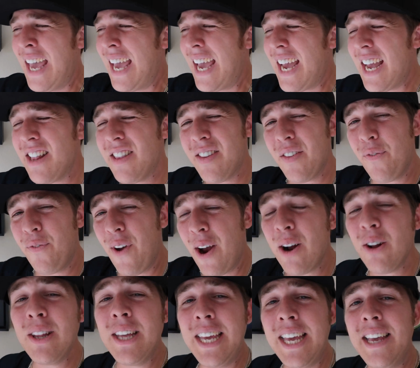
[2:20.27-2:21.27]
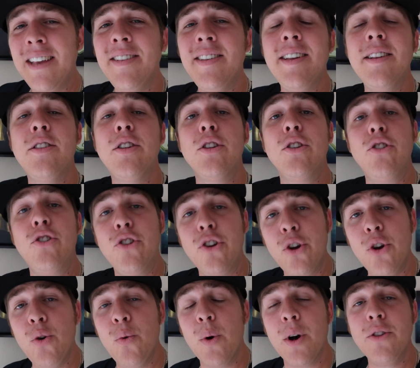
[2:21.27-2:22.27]
It's fairly easy to
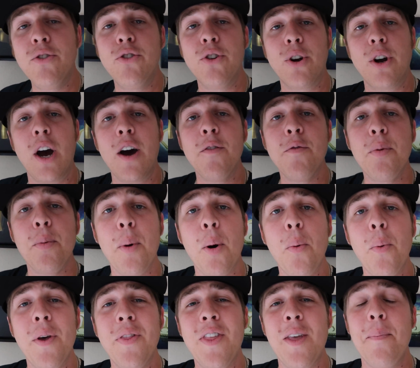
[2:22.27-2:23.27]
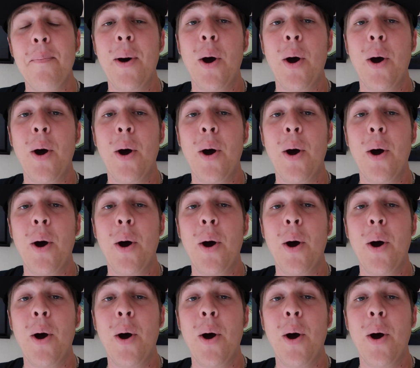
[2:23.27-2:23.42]
do once you're comfortable with it,